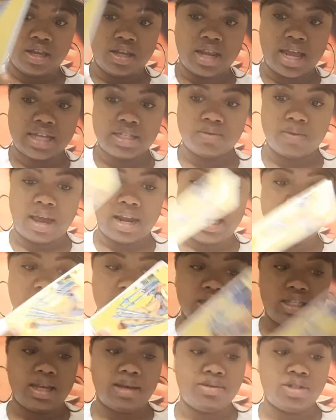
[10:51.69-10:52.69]
That's why that
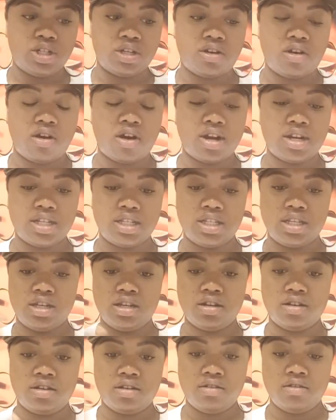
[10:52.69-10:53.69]
deception card is
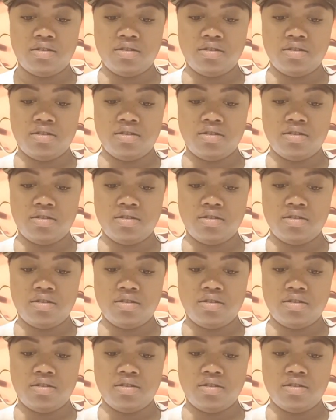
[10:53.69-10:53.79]
here.